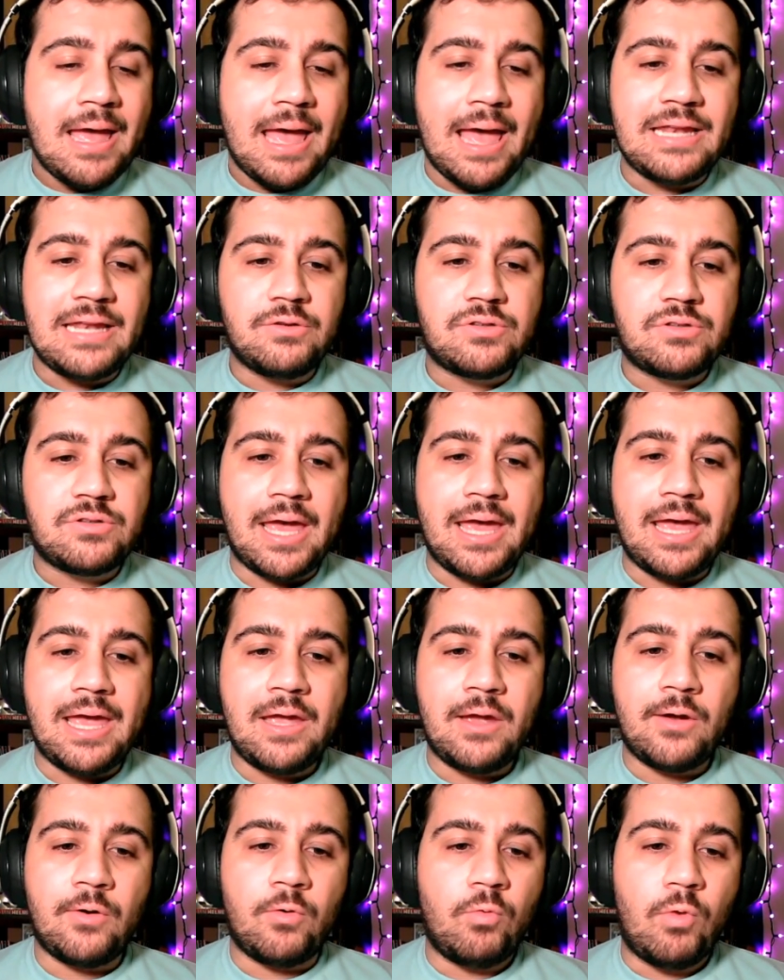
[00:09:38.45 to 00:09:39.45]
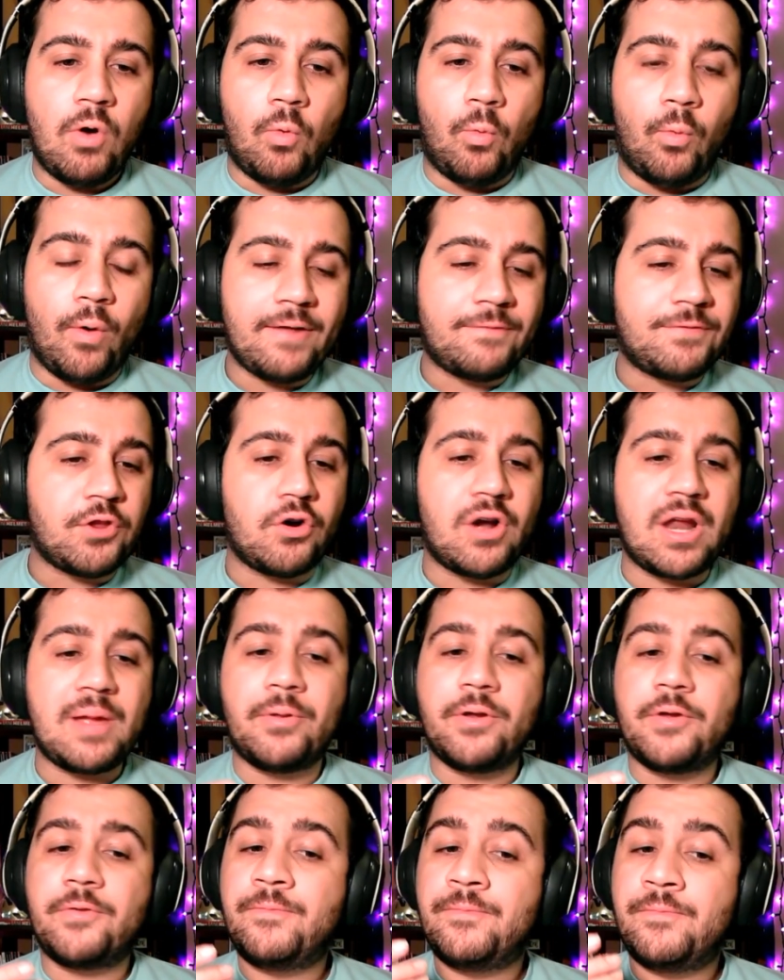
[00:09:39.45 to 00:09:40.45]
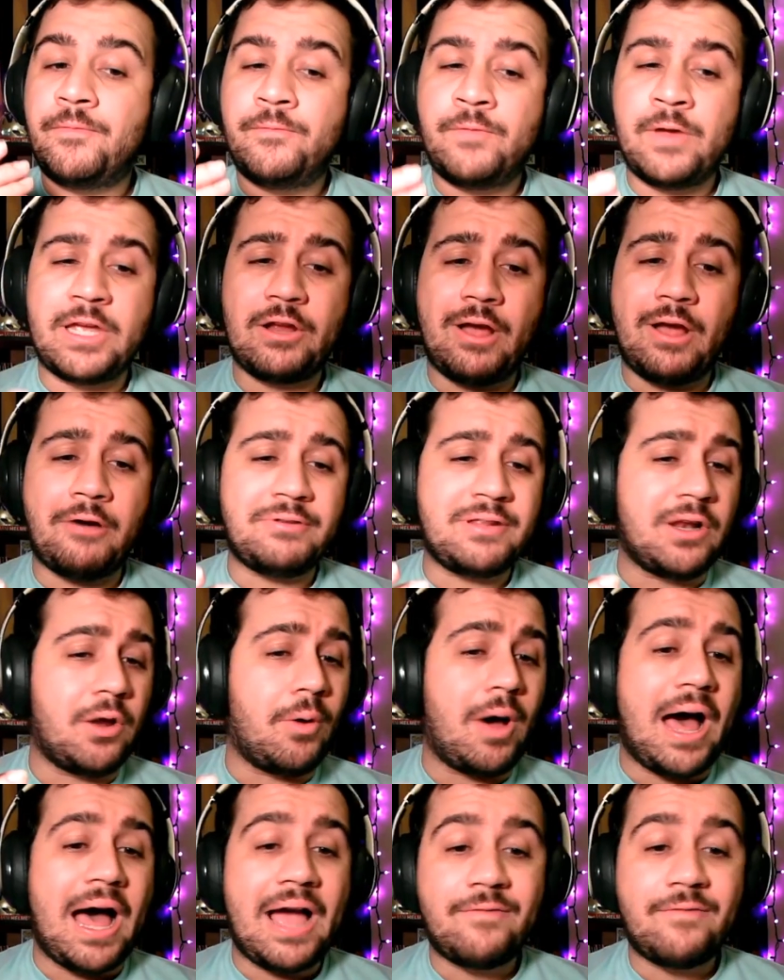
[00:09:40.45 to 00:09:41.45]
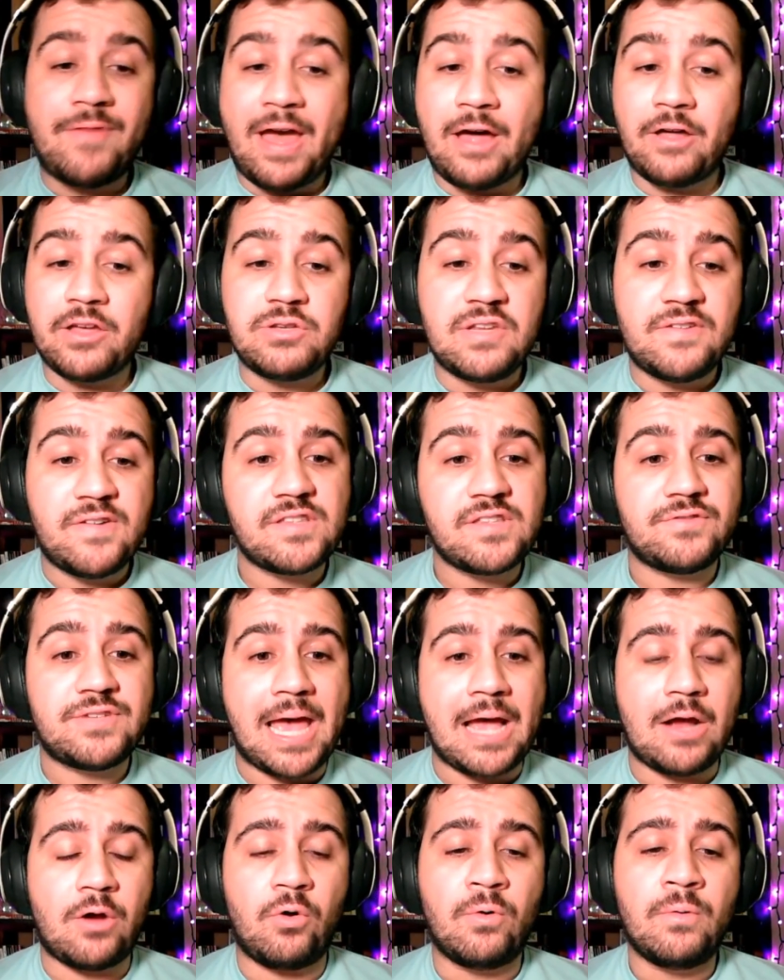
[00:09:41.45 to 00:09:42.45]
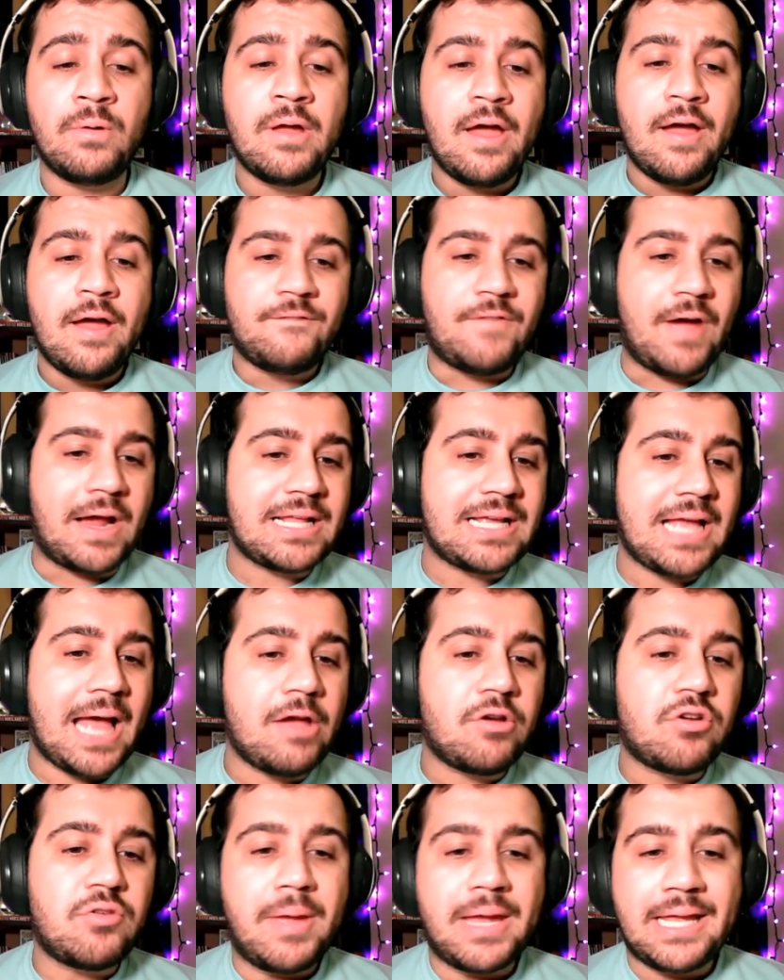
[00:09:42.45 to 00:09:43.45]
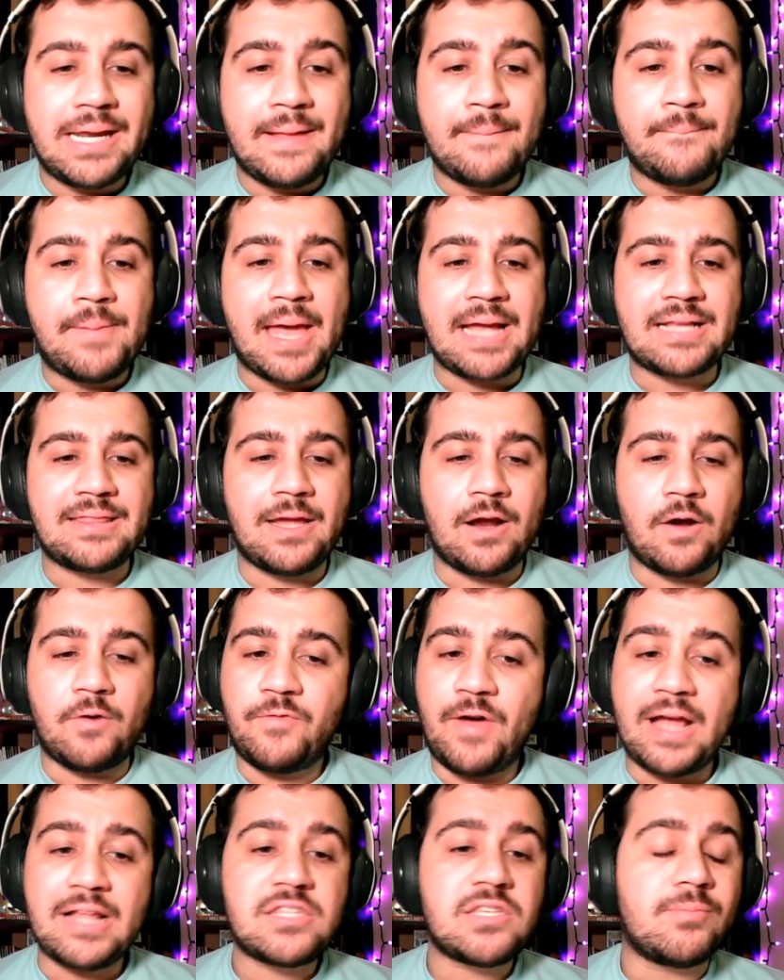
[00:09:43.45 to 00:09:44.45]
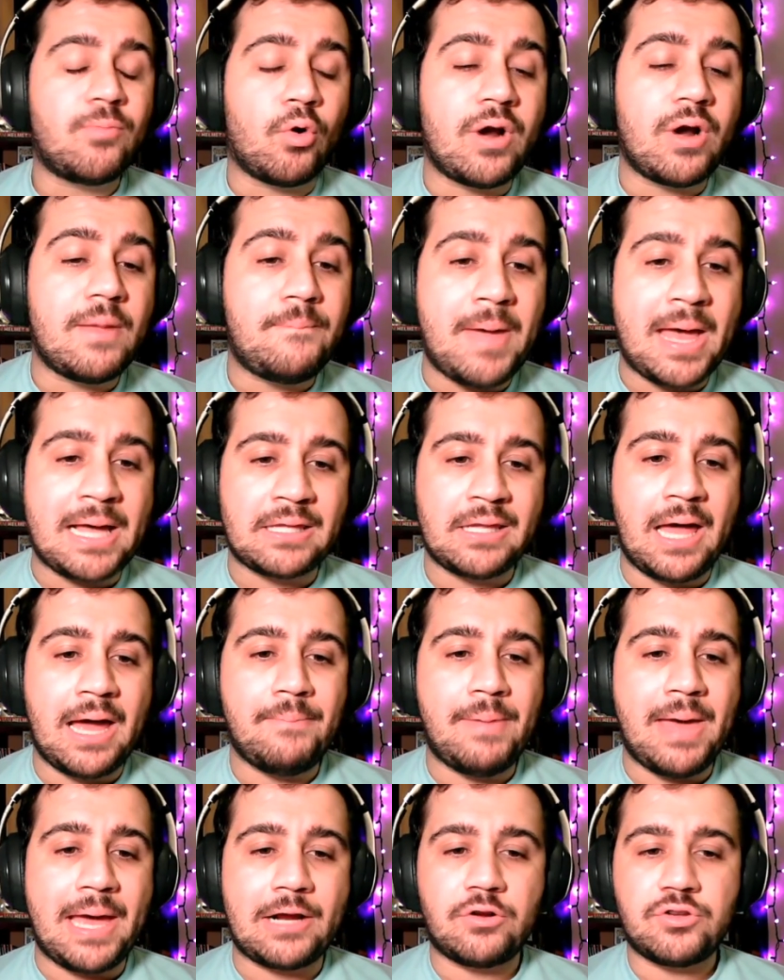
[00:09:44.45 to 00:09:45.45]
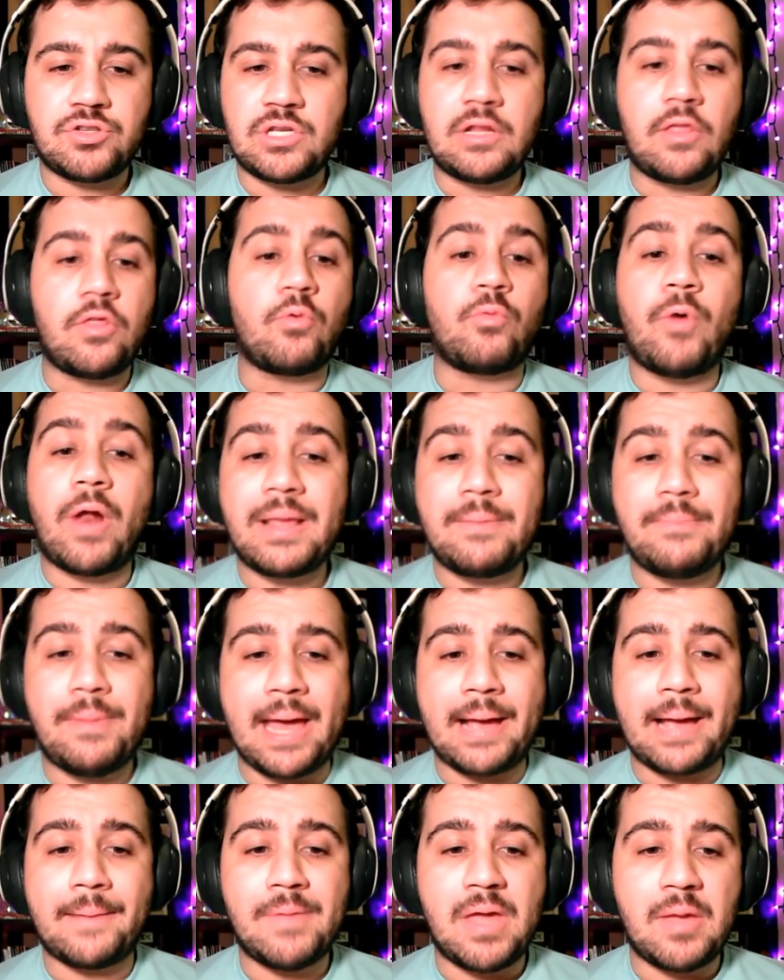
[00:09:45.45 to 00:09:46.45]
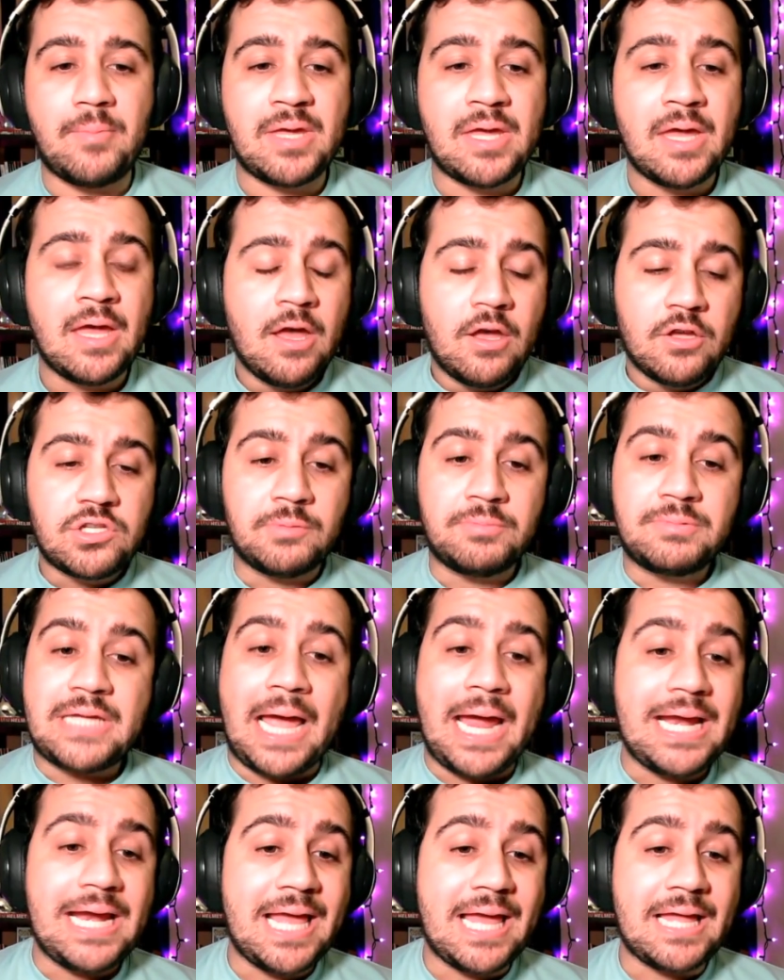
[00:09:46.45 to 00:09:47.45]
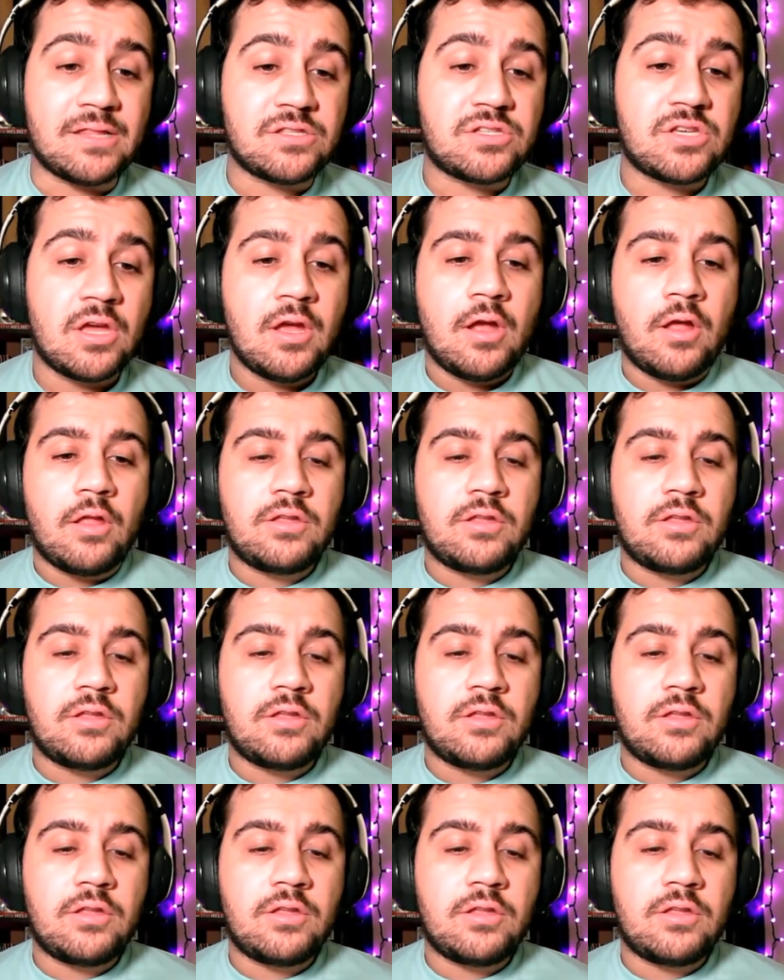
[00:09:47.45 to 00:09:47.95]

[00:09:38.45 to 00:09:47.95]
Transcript: And you say, well, what if they're able to figure out, a high value defensive tackle, Find a guy who can make an impact there. Find some more impact linebackers, another running back, maybe some tight ends.